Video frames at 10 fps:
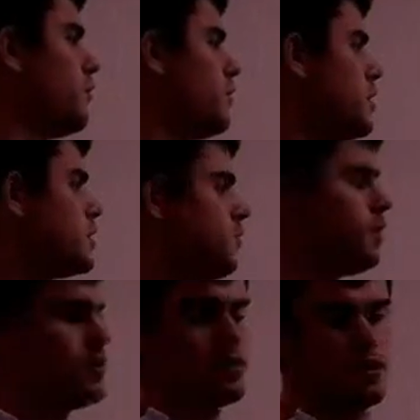First of
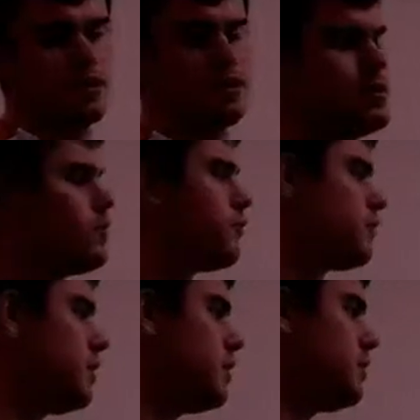all, the degrees of
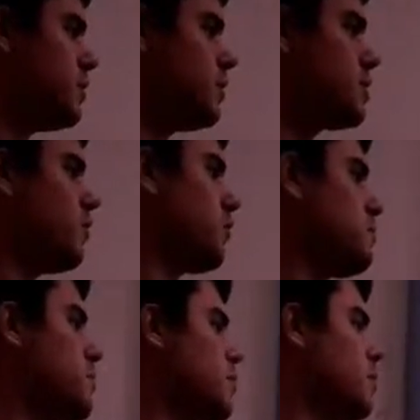freedom is
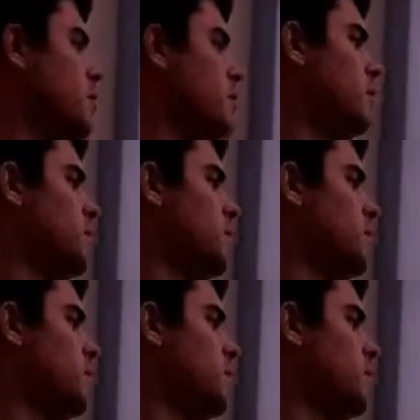given by